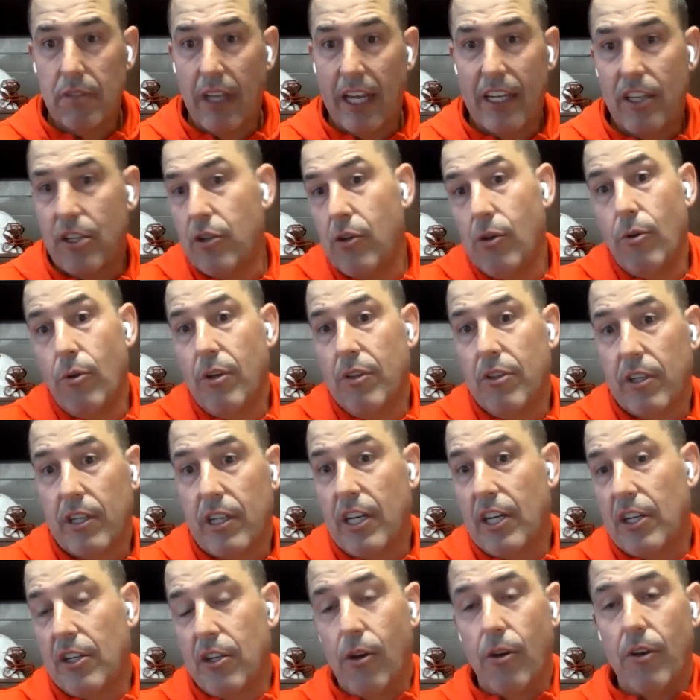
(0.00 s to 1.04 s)
like you, and they're
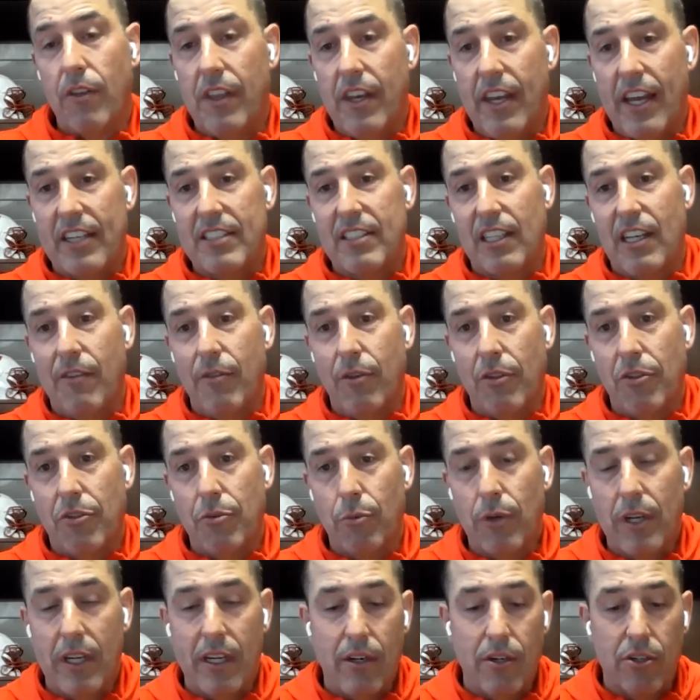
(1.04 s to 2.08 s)
going to go to the next level in
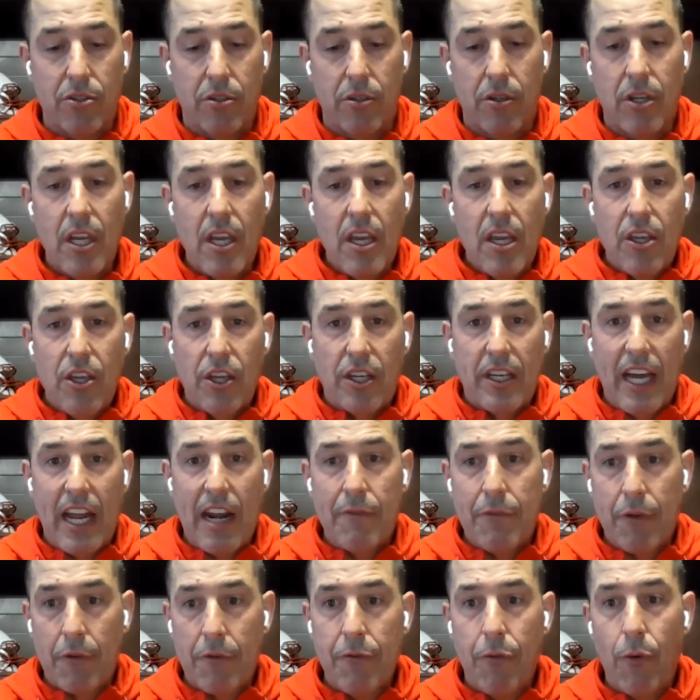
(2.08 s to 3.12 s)
3 years, or you
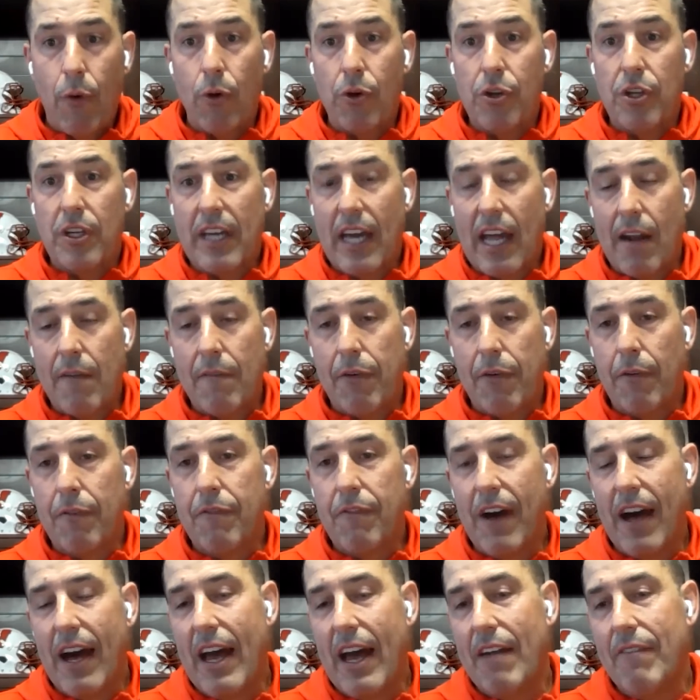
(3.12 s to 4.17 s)
got them for 4, you got them for
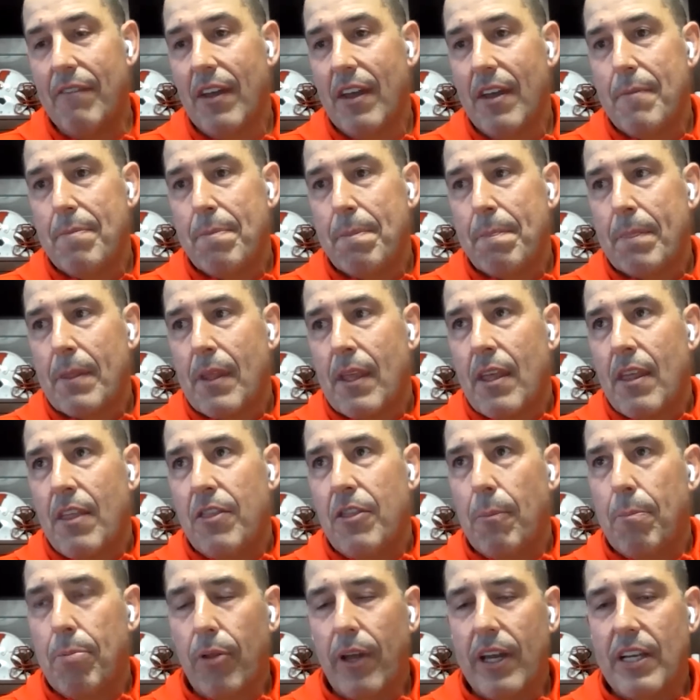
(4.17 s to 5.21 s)
5.
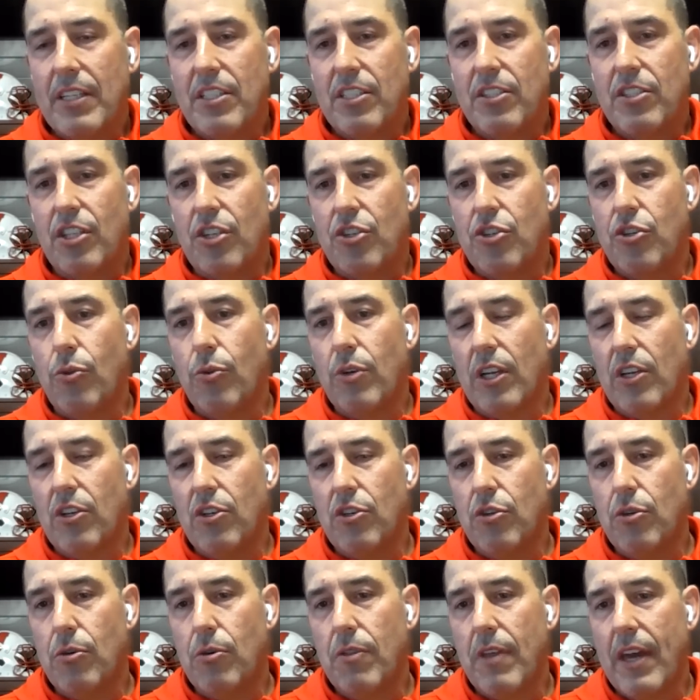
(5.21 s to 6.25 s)
The places that you
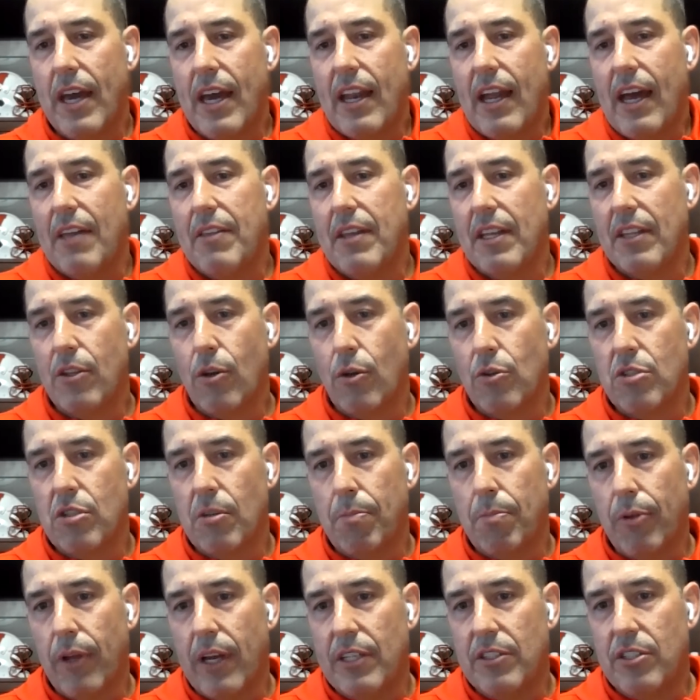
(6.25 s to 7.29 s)
can do that, I think those are
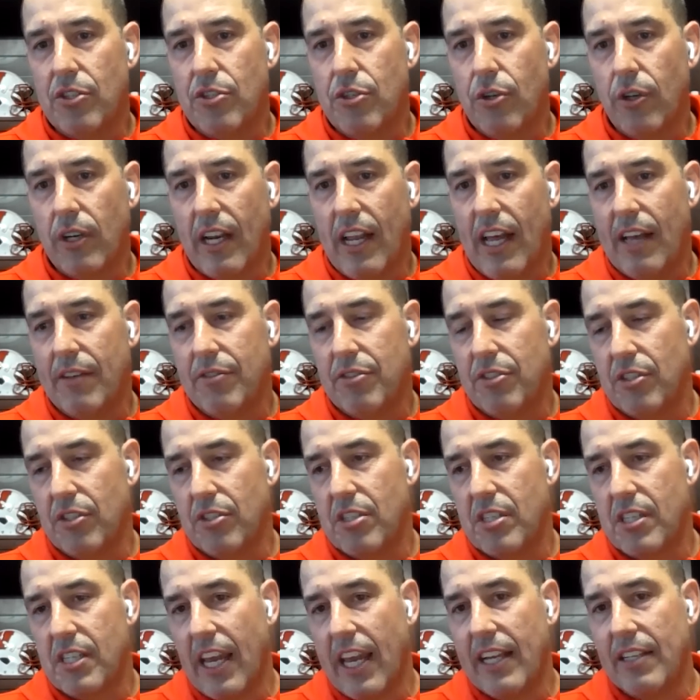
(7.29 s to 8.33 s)
the places that you can have
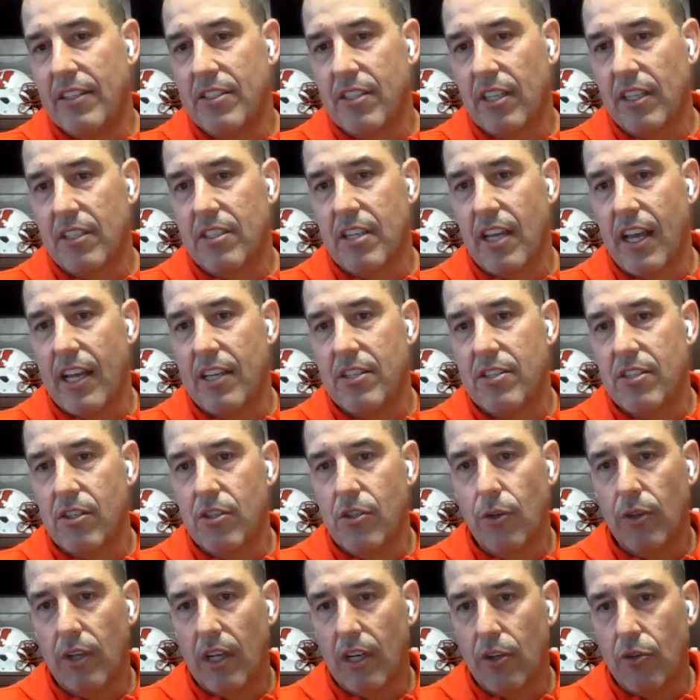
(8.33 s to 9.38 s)
sustained
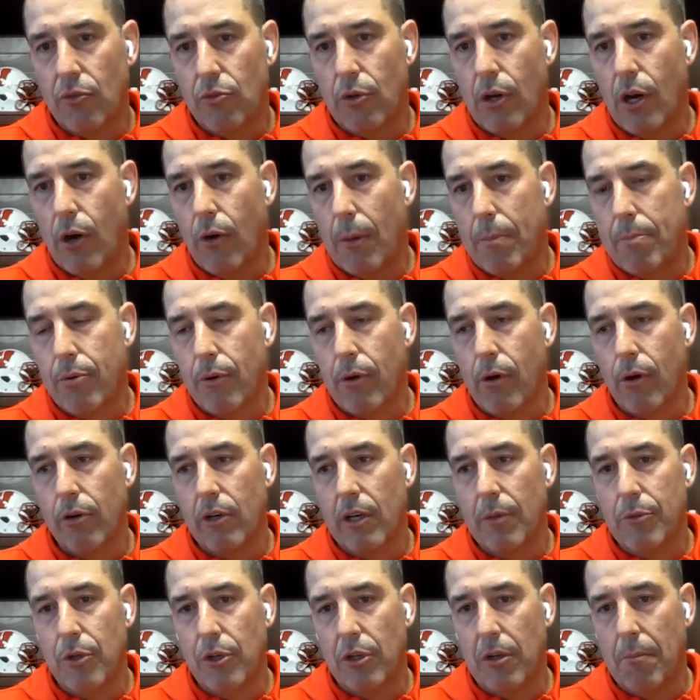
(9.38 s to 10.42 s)
success. You can grow a
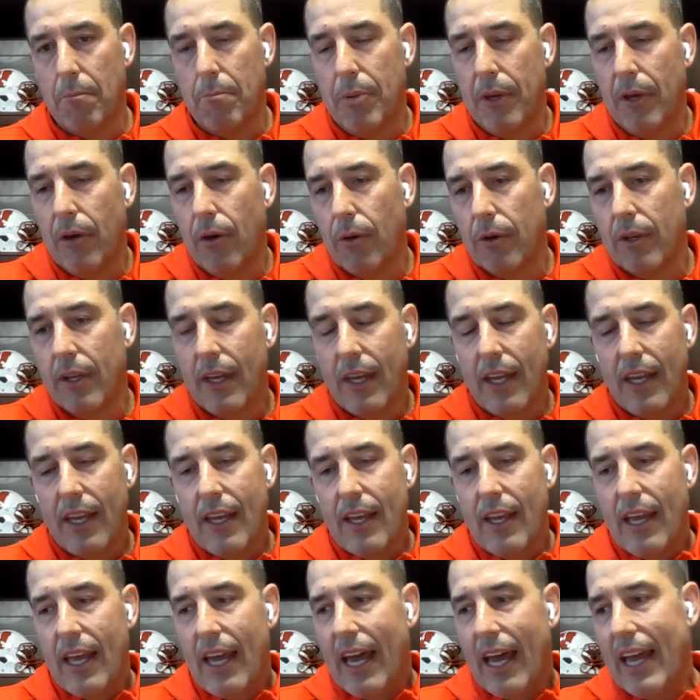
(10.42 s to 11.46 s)
program, you can build.
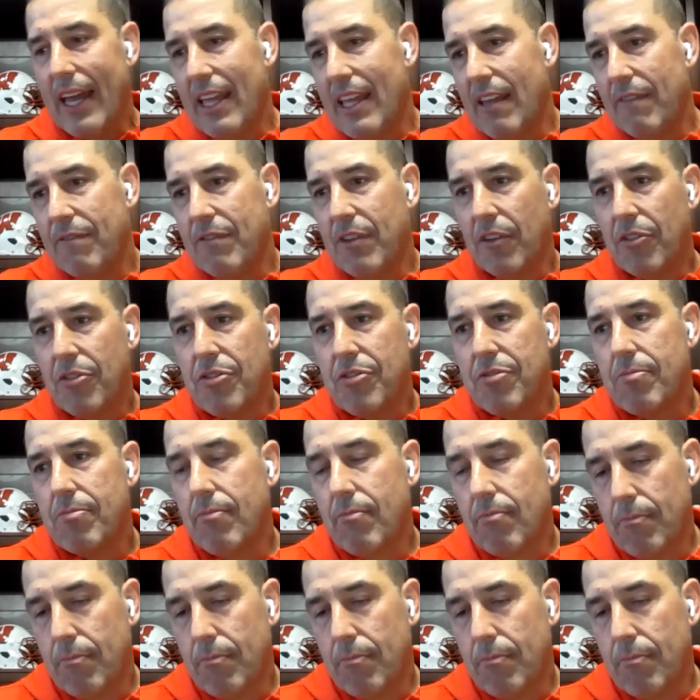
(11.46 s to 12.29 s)
If you